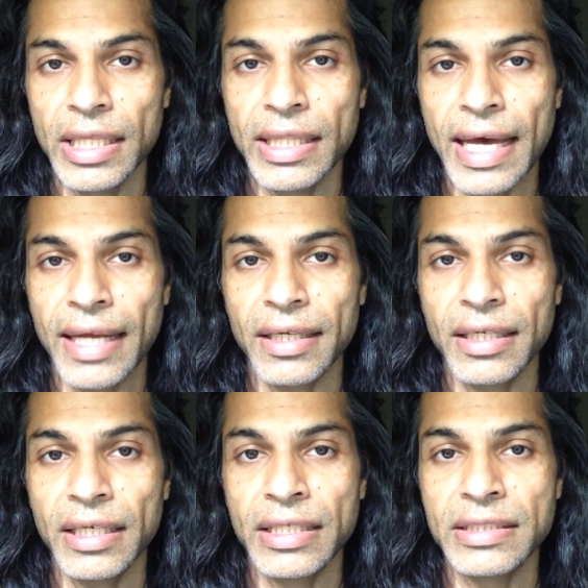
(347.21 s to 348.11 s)
that
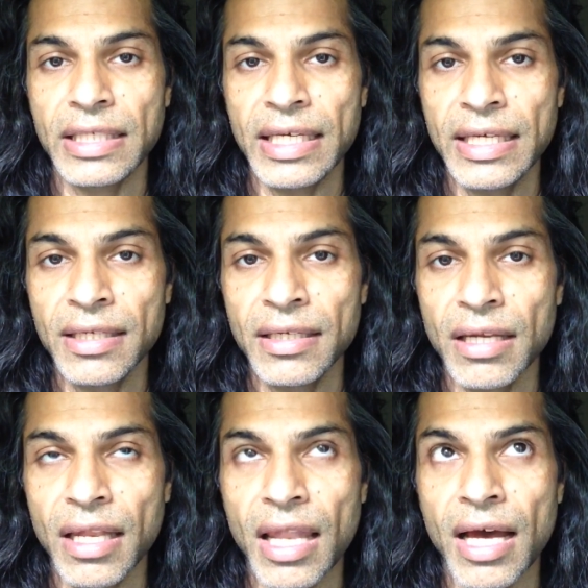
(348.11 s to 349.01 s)
is
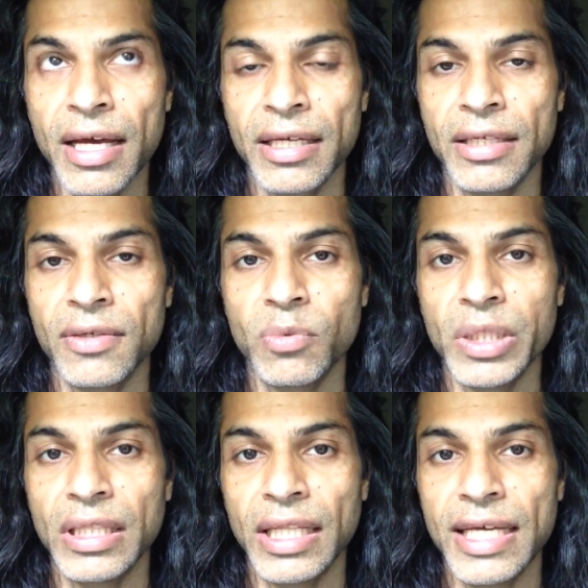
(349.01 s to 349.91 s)
in line
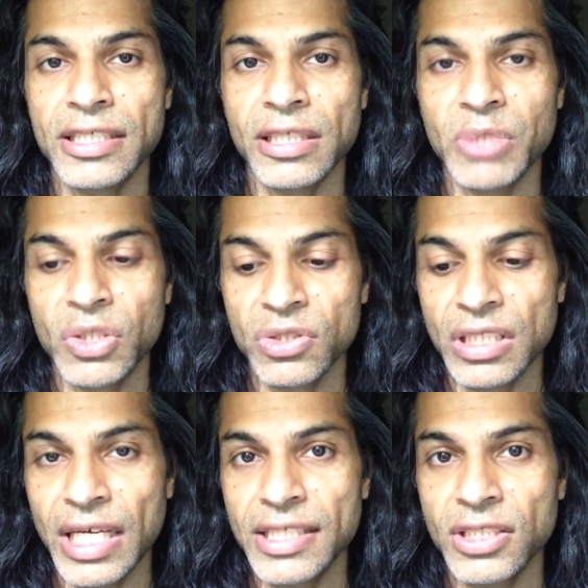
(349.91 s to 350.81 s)
with nature because
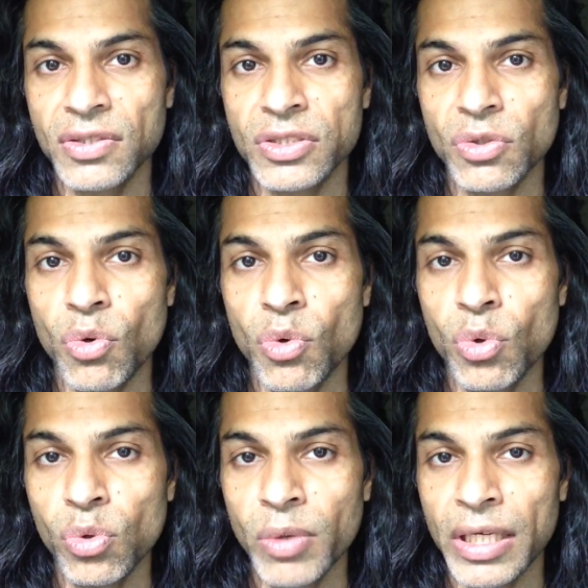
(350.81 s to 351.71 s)
nature is
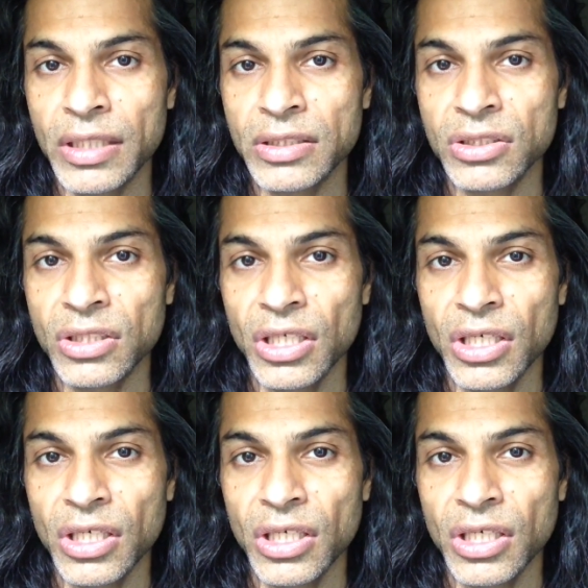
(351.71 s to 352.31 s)
always